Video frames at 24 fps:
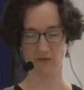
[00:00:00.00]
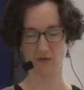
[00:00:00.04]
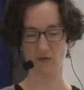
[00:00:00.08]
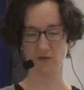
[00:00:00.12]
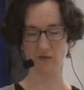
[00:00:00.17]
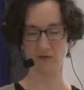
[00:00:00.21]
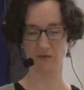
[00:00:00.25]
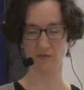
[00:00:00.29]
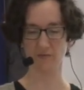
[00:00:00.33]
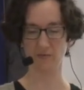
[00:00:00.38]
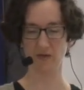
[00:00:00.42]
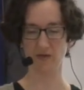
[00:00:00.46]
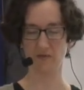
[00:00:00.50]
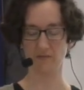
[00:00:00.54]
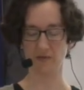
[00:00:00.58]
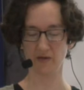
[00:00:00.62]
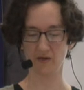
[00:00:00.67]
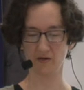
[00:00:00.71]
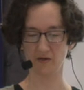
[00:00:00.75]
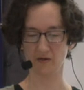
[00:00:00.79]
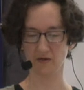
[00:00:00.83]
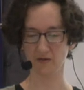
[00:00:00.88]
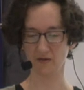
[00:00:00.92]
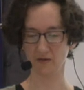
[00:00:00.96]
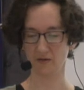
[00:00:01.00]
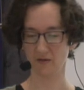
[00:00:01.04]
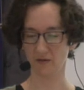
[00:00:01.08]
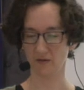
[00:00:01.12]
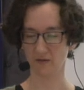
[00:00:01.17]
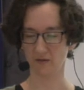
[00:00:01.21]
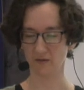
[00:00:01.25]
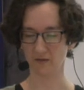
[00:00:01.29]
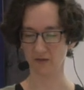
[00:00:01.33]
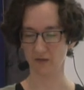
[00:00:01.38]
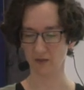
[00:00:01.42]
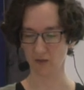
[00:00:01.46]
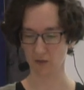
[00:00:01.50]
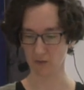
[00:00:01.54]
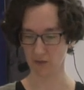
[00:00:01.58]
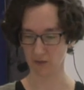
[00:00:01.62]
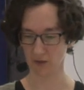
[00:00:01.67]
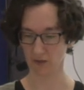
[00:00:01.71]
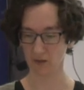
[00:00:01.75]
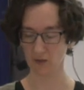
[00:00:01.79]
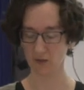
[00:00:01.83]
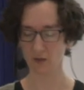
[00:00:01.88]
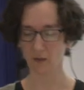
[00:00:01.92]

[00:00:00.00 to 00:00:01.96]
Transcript: called byte pair encoding.